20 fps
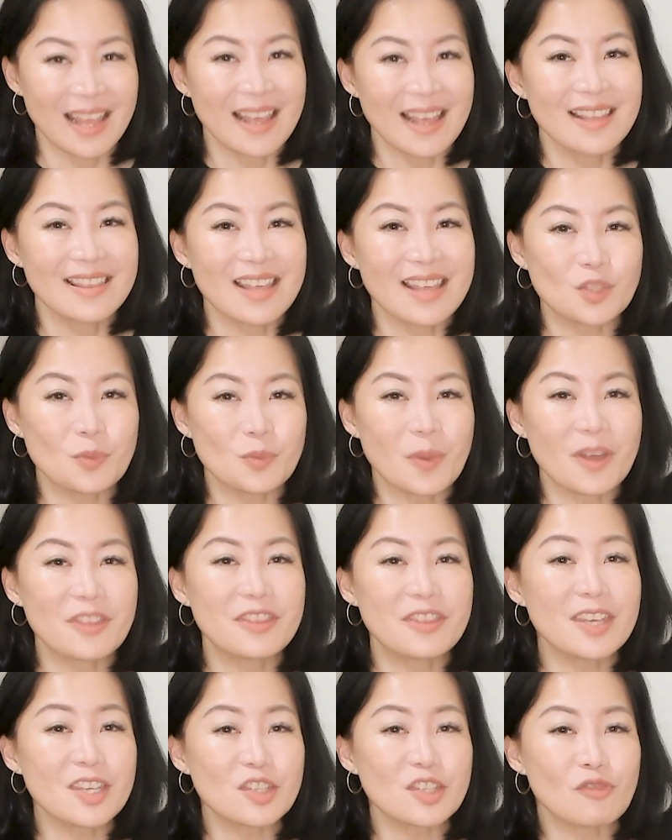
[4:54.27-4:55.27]
That's what
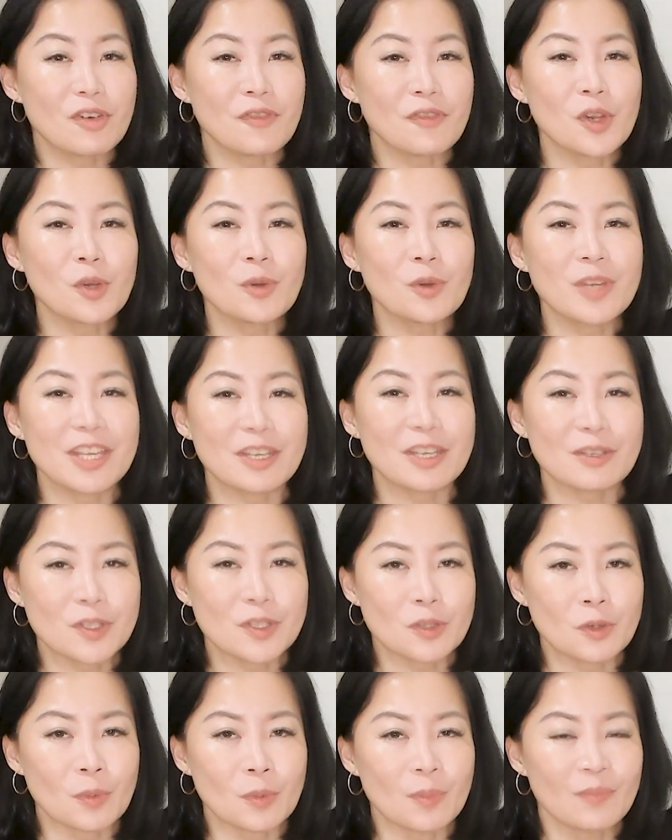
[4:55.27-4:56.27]
this review gives
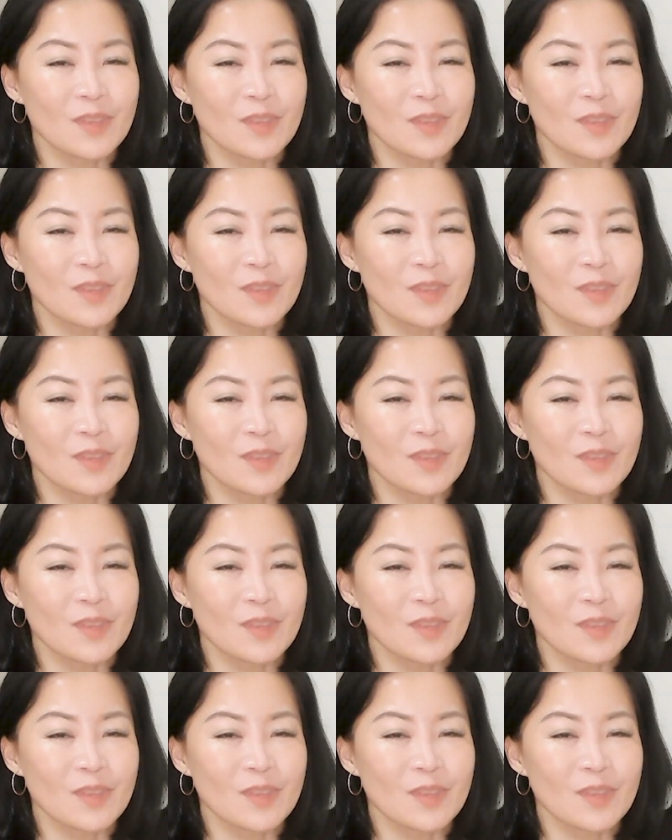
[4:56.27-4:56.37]
you,